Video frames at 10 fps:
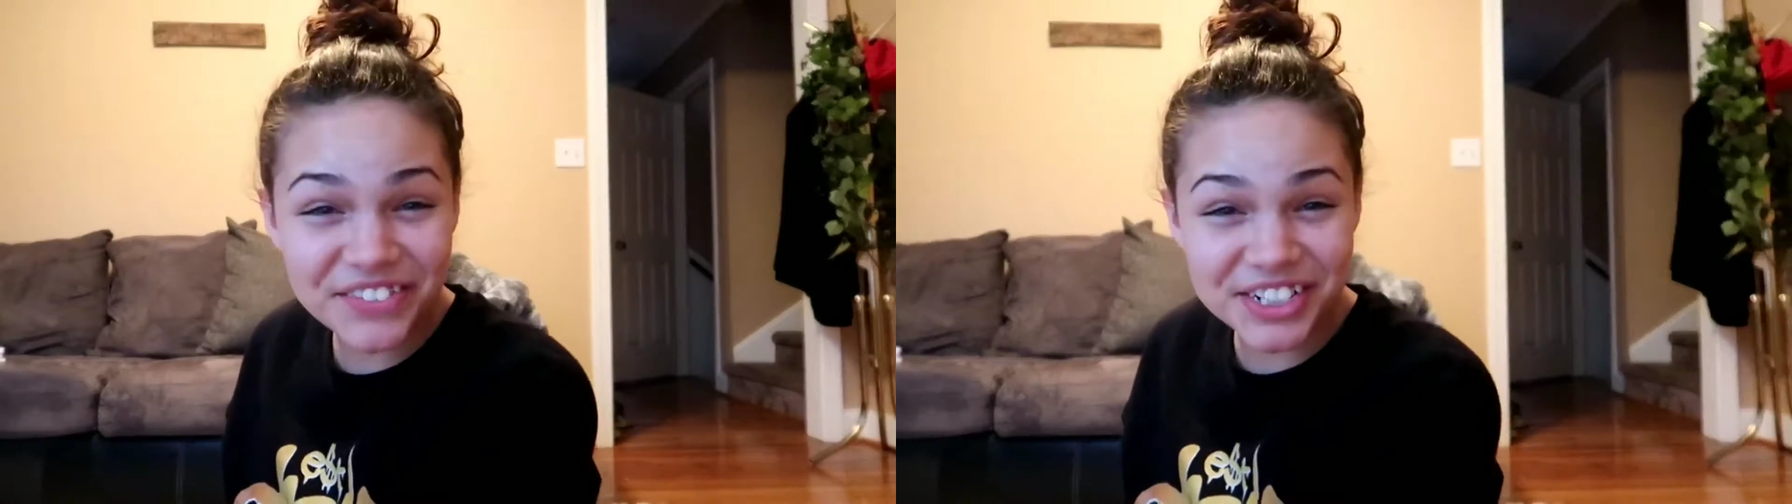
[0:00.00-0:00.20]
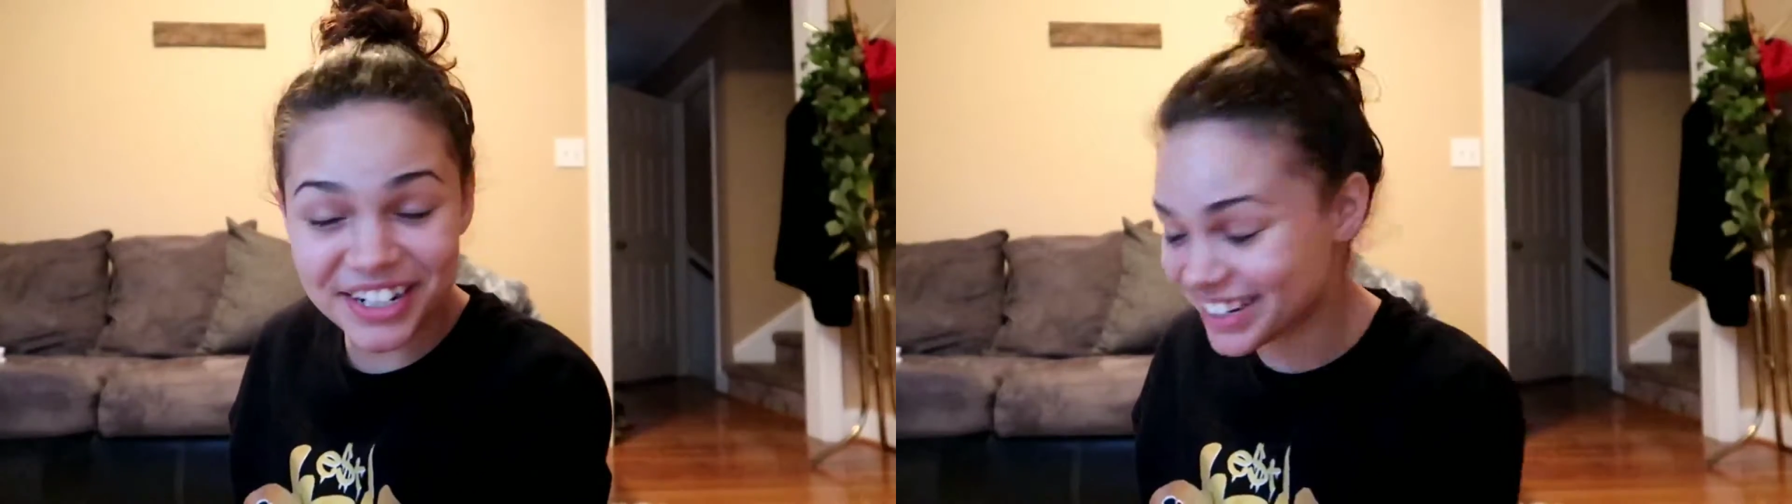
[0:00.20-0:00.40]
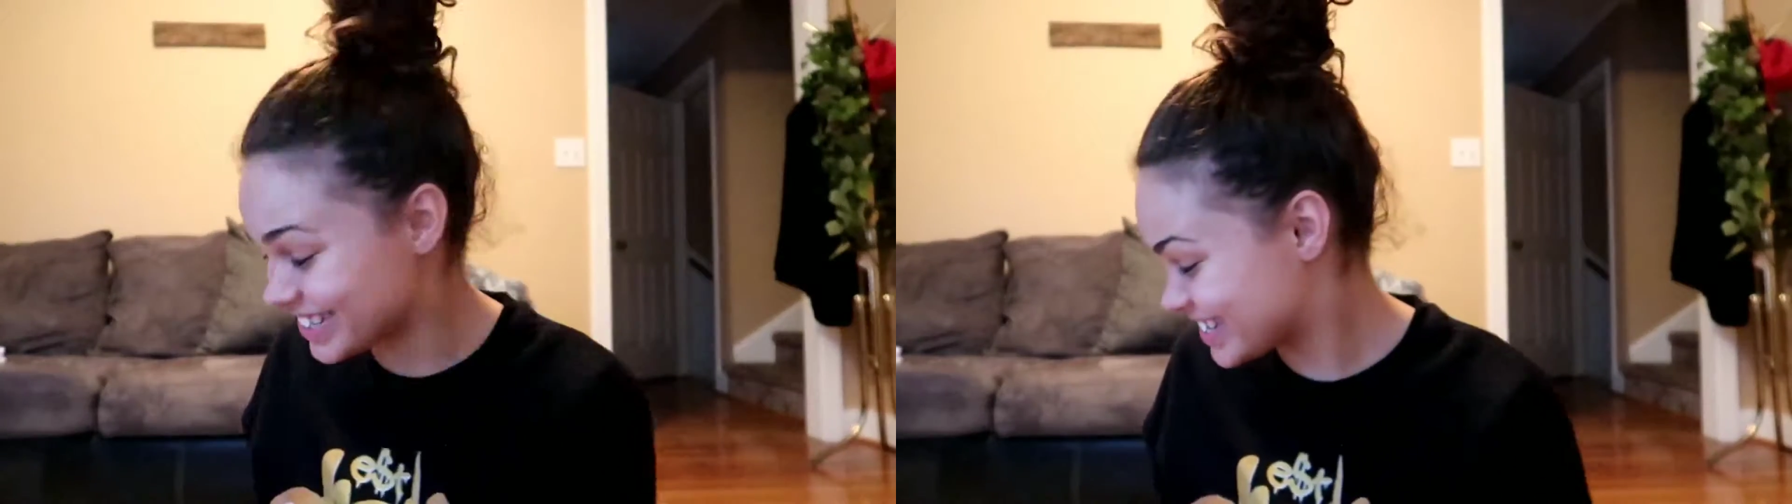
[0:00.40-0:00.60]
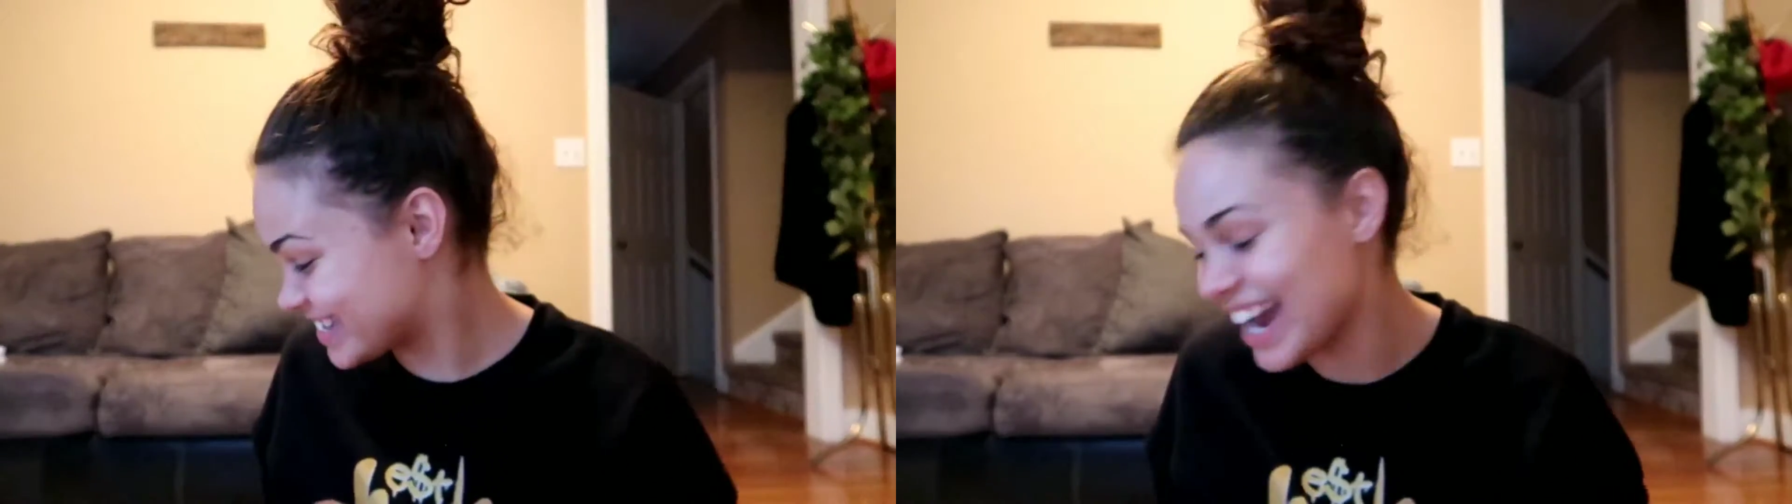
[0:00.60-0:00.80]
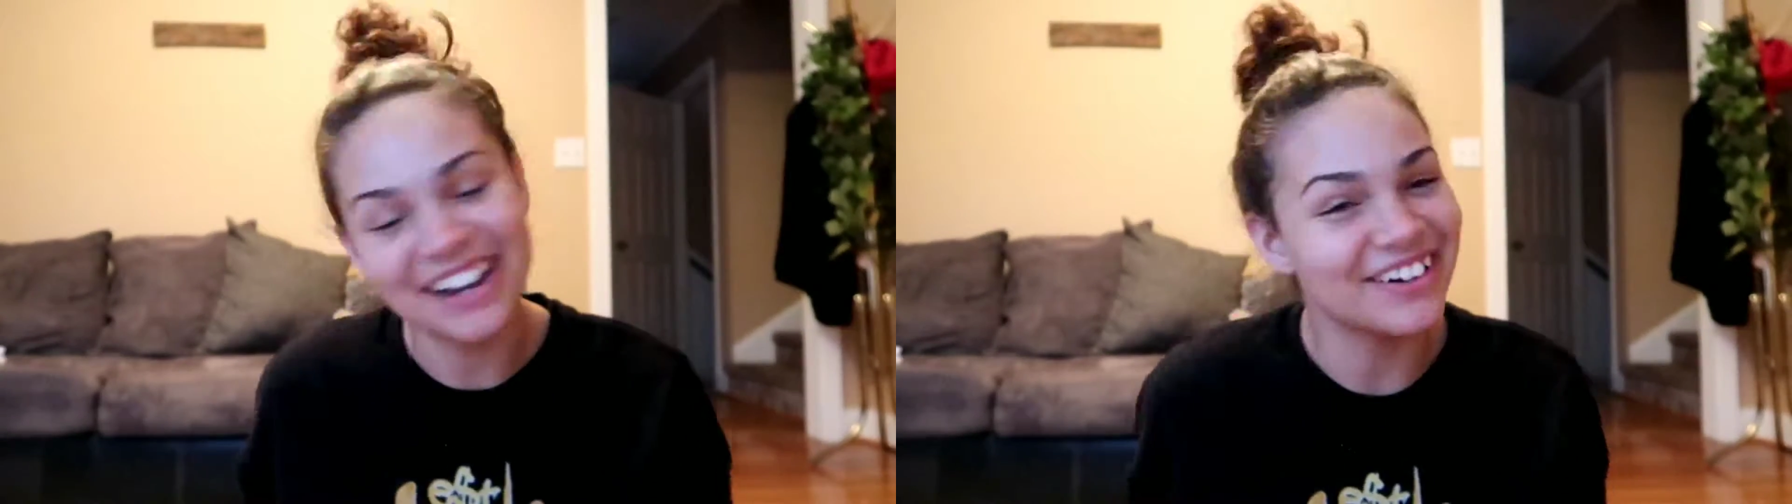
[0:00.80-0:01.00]
never done on
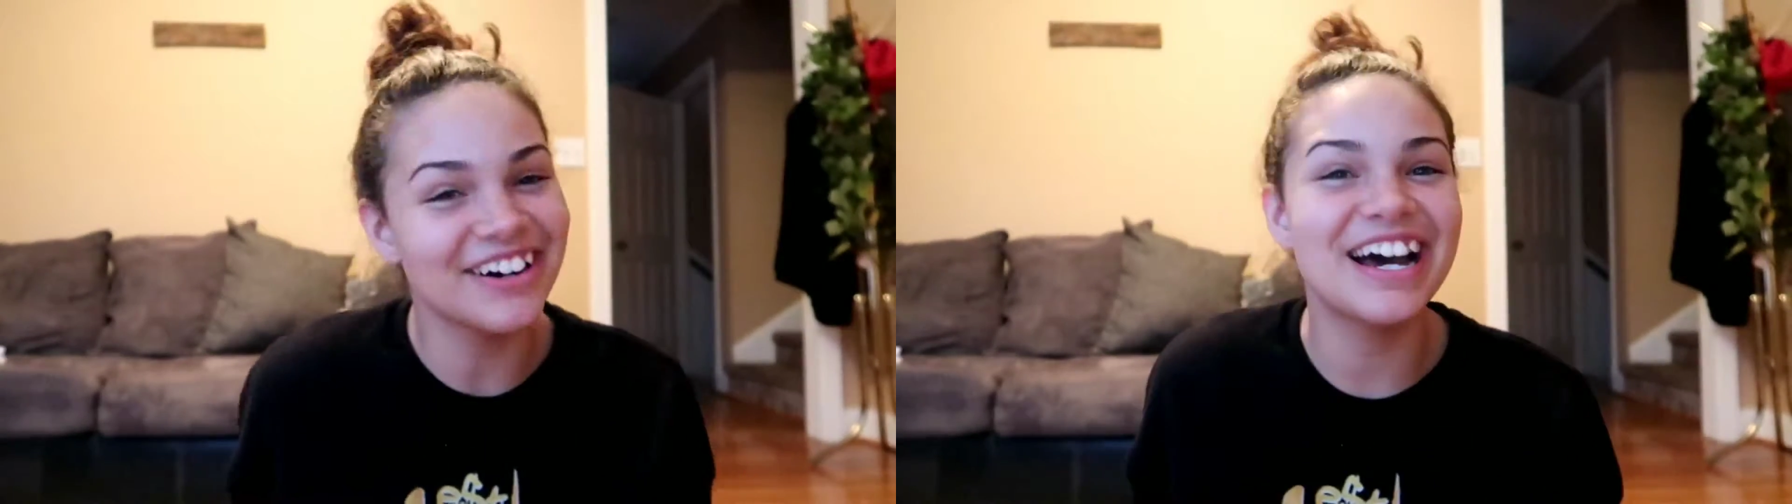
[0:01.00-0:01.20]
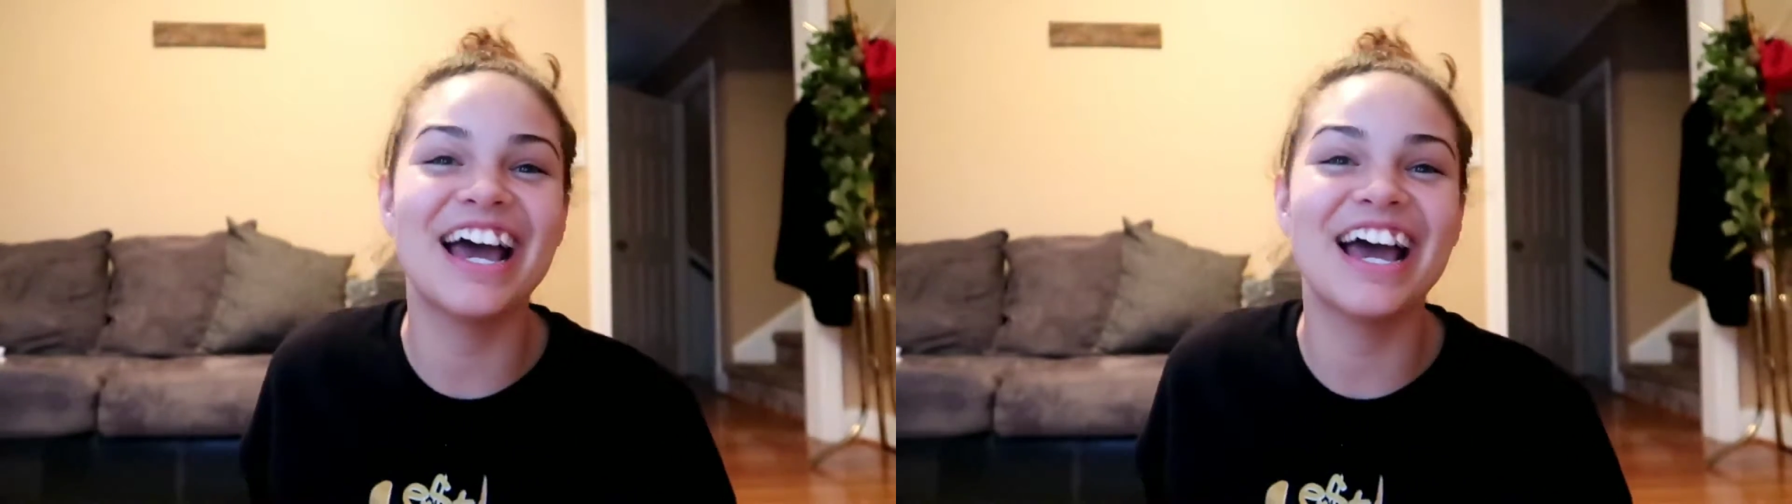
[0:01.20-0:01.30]
this channel,